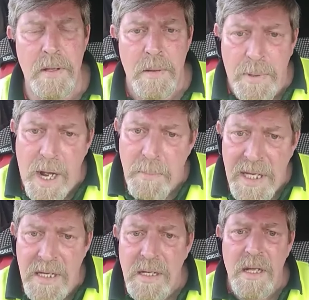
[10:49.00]
But I
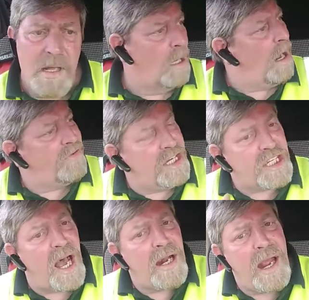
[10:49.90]
mean, if you
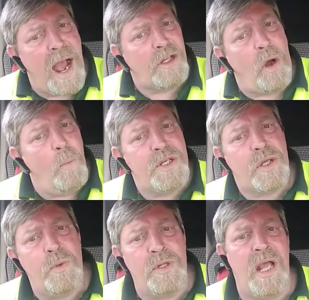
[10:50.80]
start to add up what's
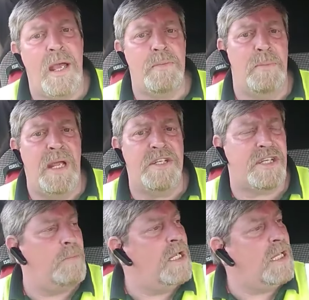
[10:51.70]
going on in the
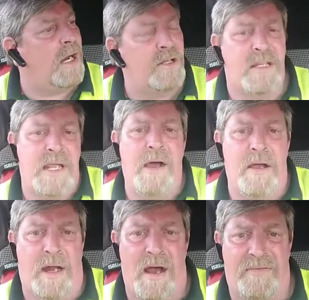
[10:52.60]
mainstream media, the
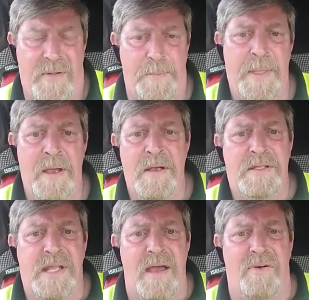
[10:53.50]
Telegraph,
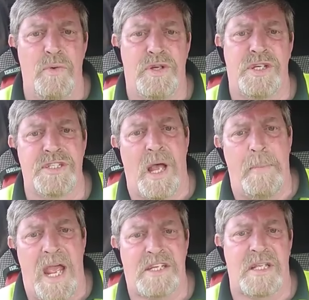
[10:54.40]
devolution's a
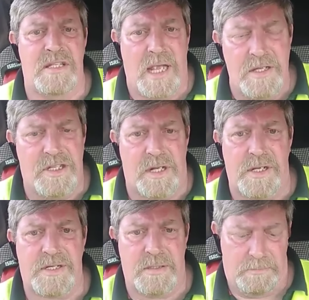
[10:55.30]
mess and
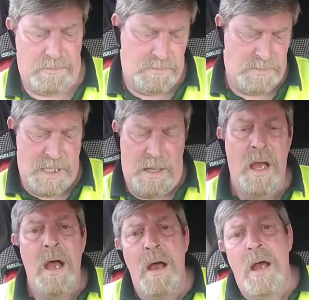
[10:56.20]
dangerous.
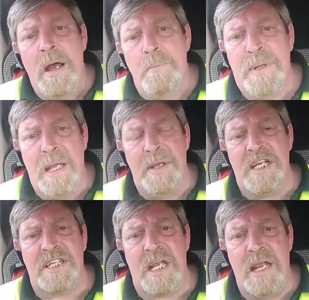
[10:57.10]

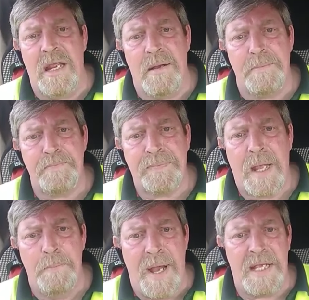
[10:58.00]
BBC,
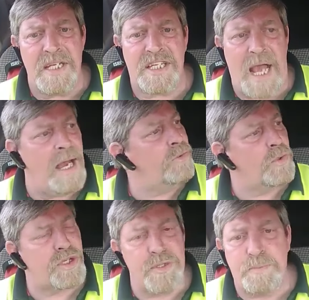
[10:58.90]
biggest scandal
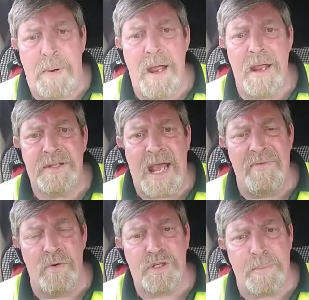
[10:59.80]
since uh,
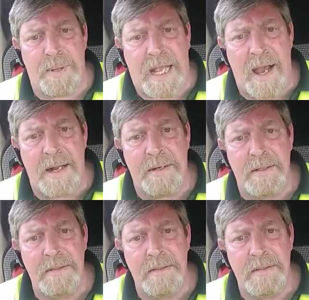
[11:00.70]
devolution began.